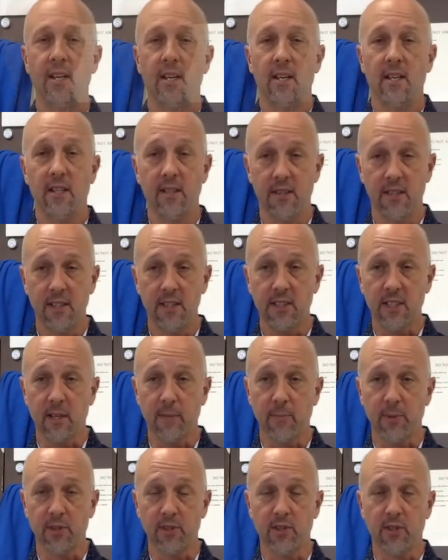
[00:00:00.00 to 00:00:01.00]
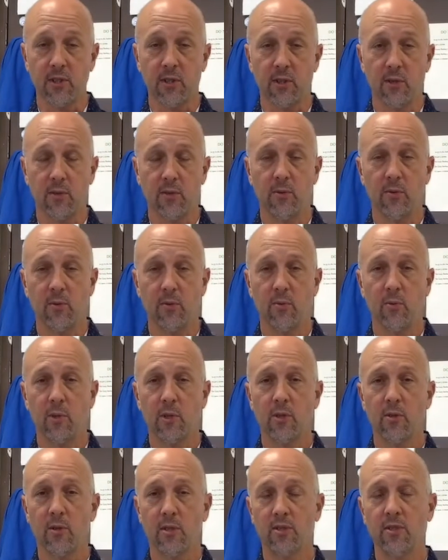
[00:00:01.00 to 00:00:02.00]
In this episode,
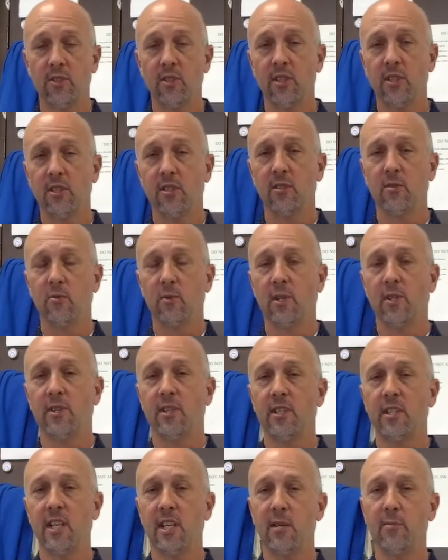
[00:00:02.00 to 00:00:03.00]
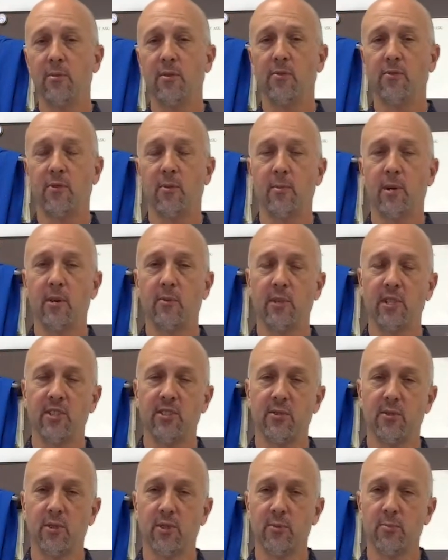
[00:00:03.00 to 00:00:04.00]
we're going to deal with a table from my
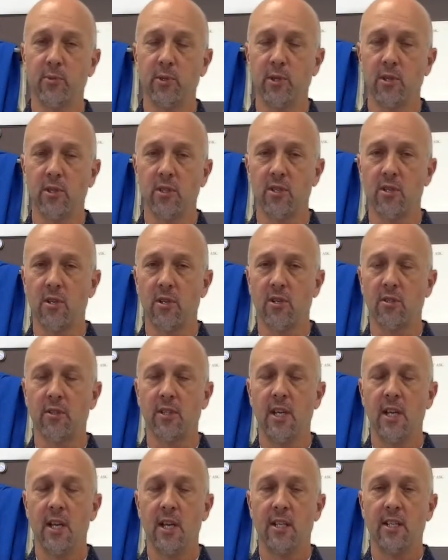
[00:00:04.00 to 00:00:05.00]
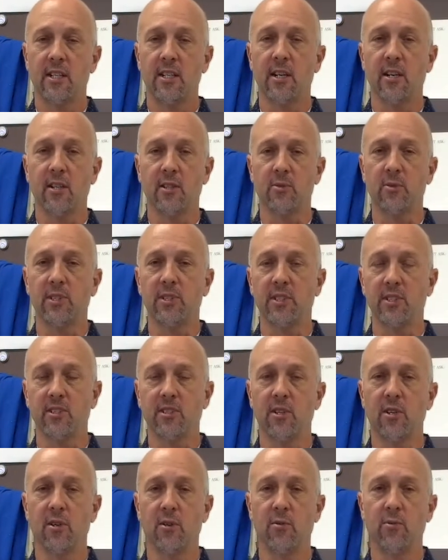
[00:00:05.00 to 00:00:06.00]
resource book called Characteristic
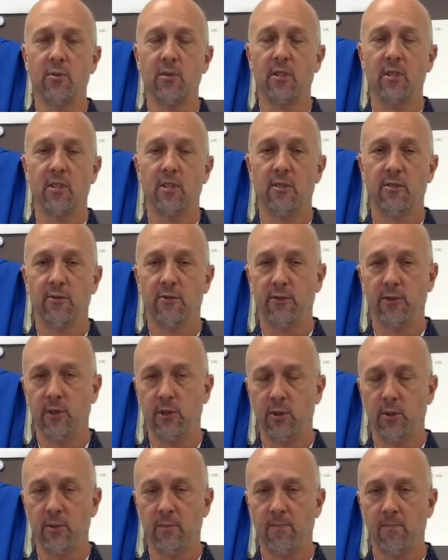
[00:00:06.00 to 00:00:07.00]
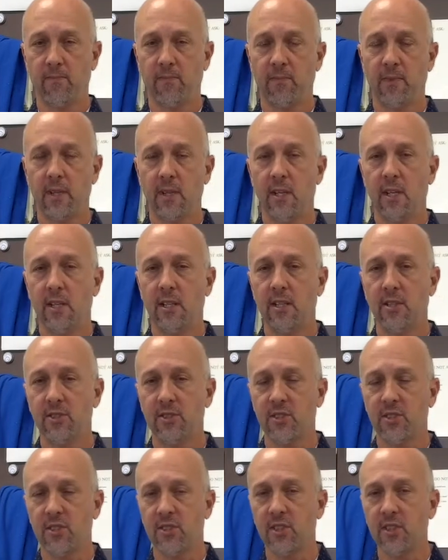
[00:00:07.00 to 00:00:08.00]
Tone Flute. And
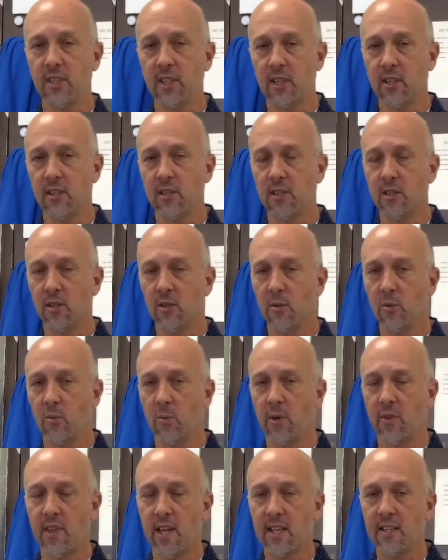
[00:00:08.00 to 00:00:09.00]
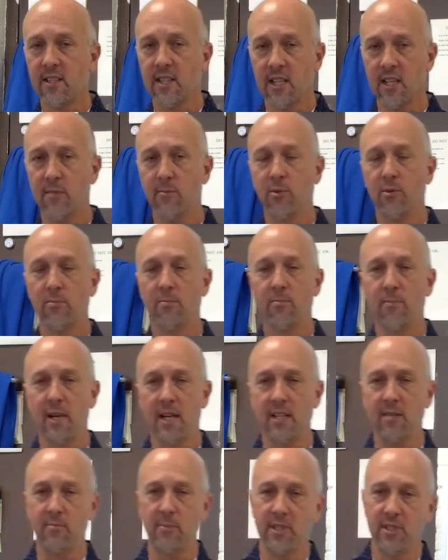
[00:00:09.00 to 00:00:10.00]
here's a scenario where that table
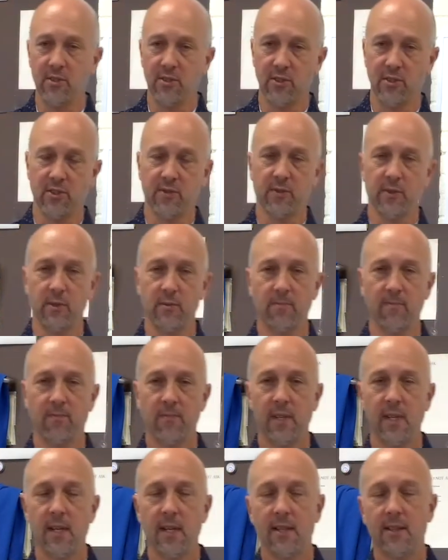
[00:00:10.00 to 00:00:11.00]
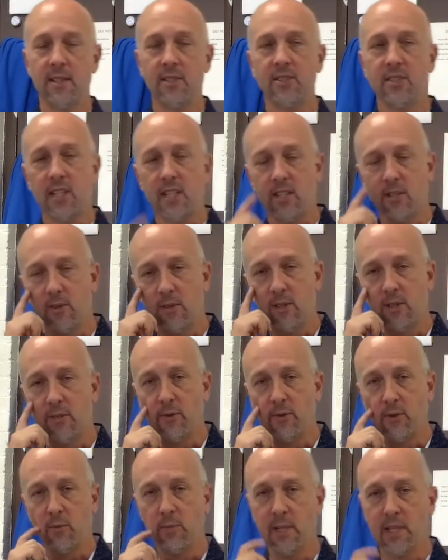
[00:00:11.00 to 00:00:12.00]
might be useful. Let's say you're in a
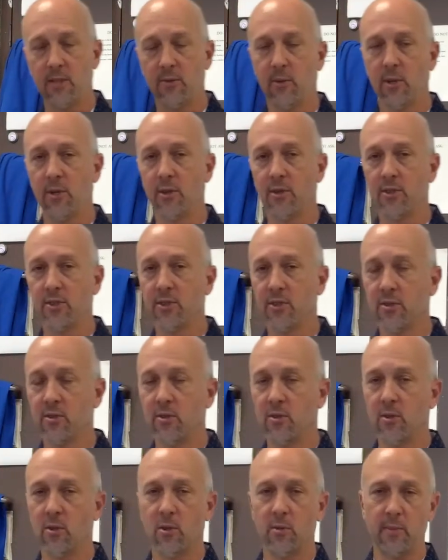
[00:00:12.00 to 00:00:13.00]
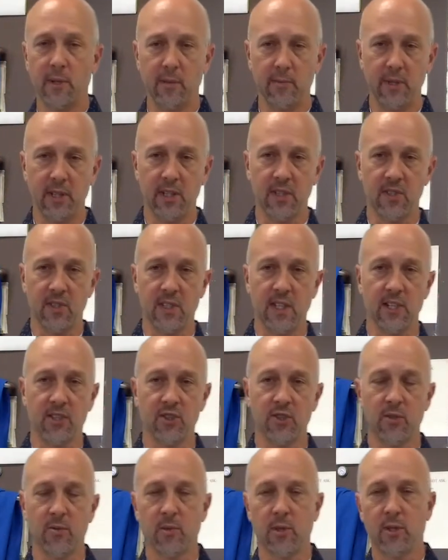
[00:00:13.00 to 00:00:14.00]
band rehearsal or maybe a
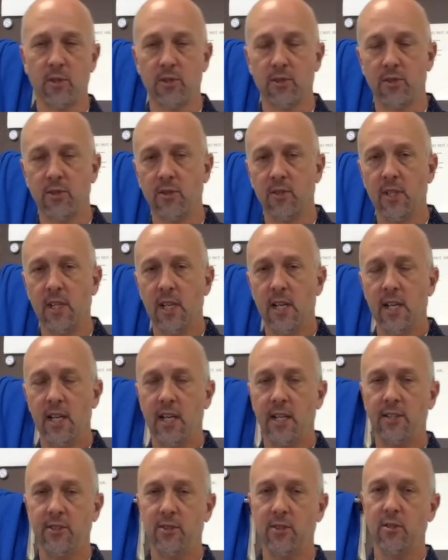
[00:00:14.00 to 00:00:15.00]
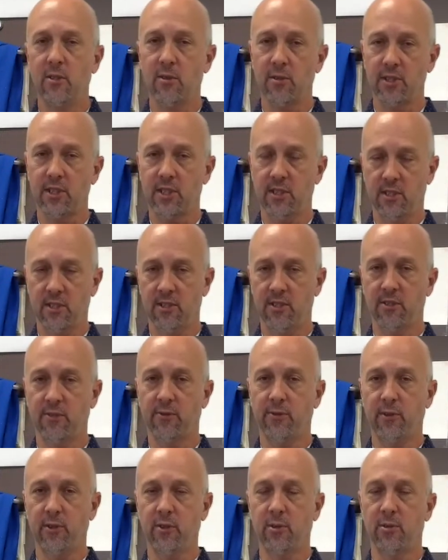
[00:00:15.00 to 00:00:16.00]
sectional rehearsal, and you're noticing that your
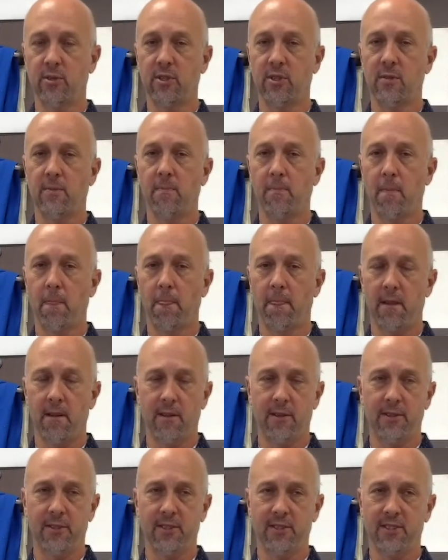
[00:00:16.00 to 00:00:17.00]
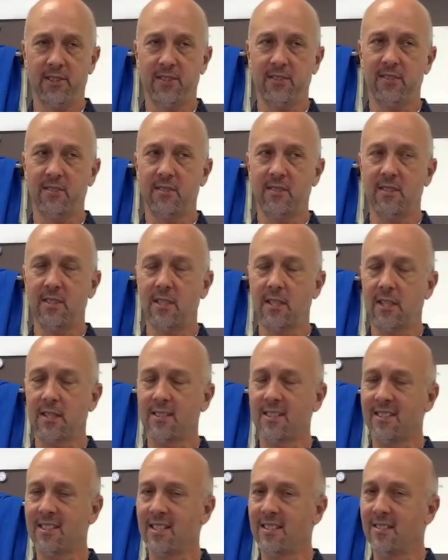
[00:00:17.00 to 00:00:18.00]
flutes are just not
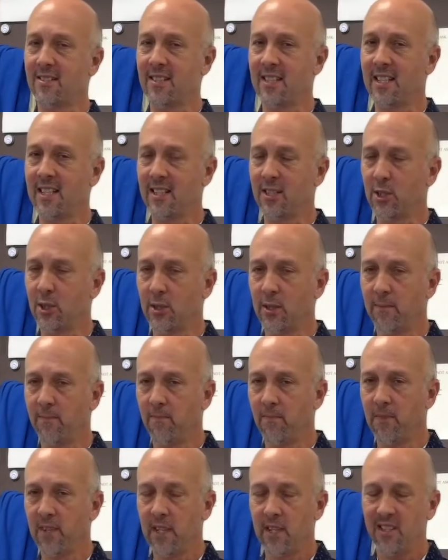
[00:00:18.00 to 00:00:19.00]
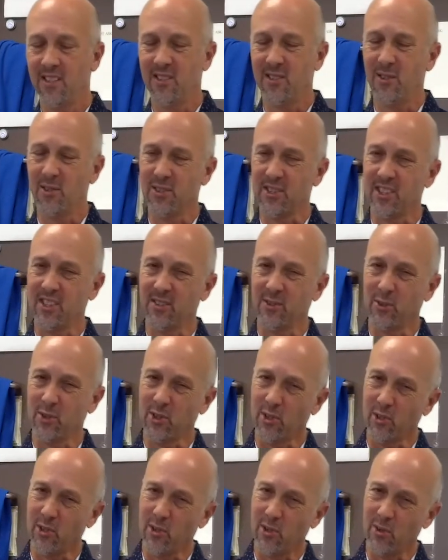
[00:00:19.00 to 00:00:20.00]
sounding that good. You're noticing their
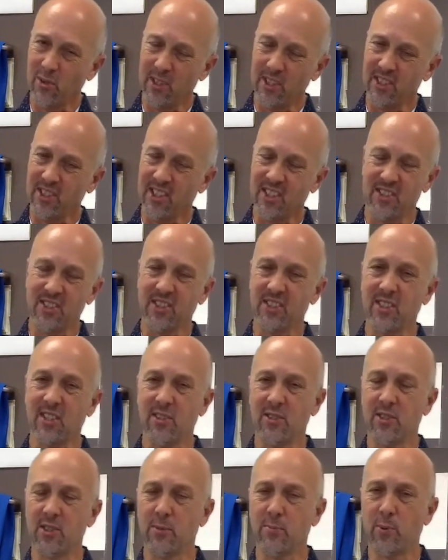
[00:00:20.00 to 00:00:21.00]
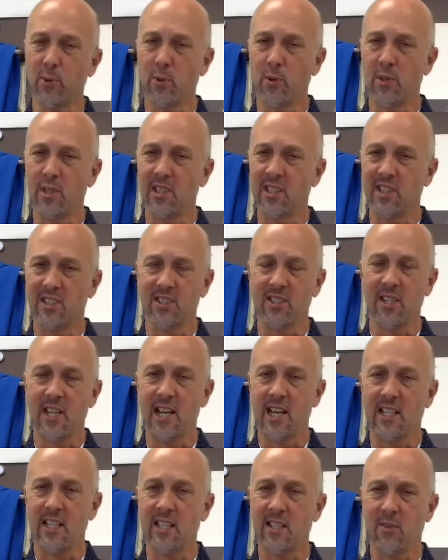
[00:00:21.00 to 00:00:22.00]
tone, it's just undersupported, it's
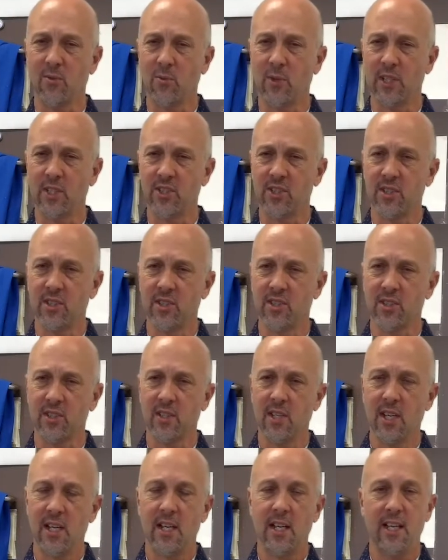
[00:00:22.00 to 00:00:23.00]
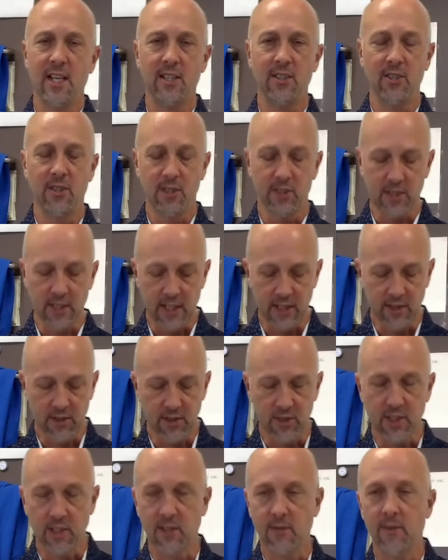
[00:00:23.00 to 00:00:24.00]
lacking richness, and you decide to
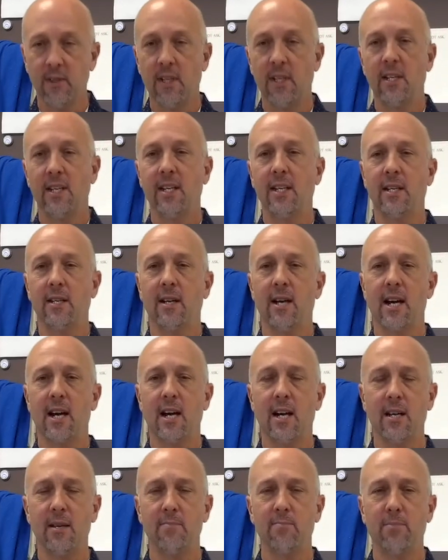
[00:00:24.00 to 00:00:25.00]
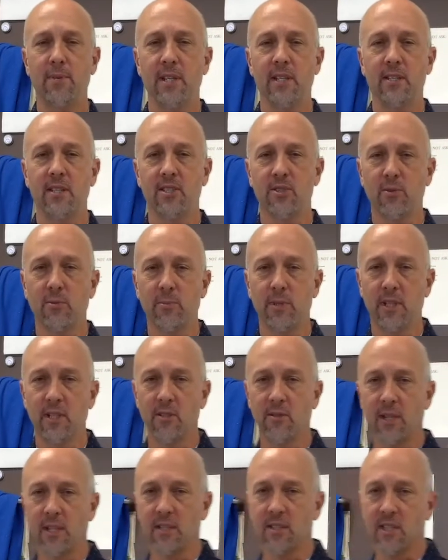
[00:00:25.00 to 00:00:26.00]
yourself, hey, I bet this would be a
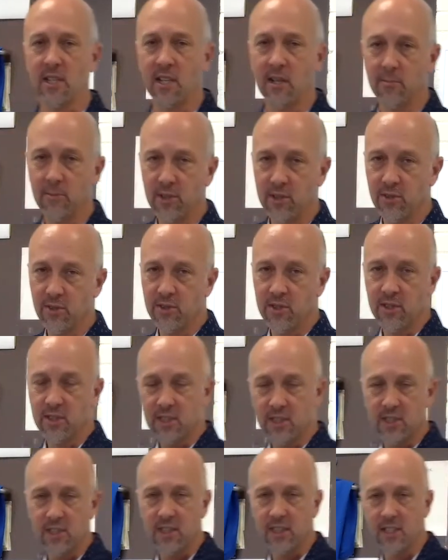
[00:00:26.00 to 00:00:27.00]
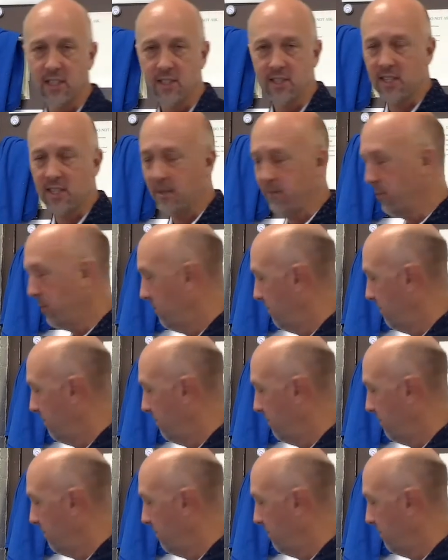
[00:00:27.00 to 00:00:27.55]
great time to use a listening example.